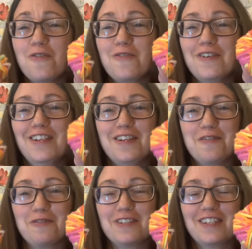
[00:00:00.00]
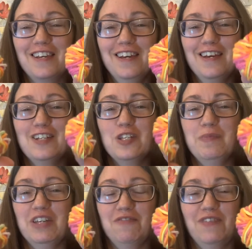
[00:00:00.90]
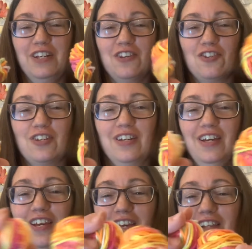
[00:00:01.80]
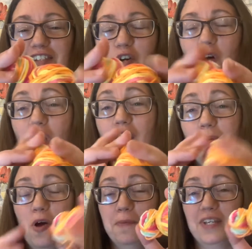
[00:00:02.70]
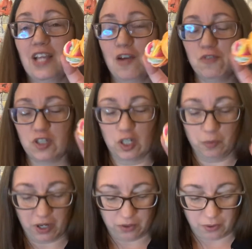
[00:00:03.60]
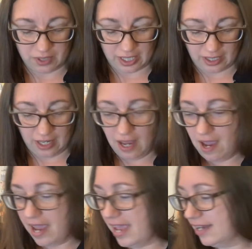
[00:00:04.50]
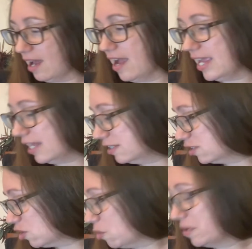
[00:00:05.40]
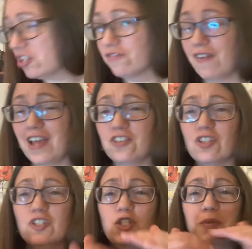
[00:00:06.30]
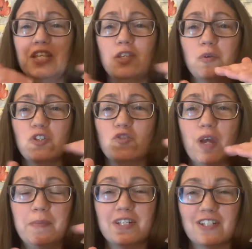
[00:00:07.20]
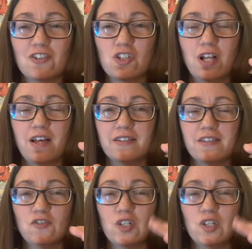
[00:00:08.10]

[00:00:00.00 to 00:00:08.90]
close to being finished. So I'm hoping I'm just going to work those in. And I had so much fun just doing those striped dishcloths.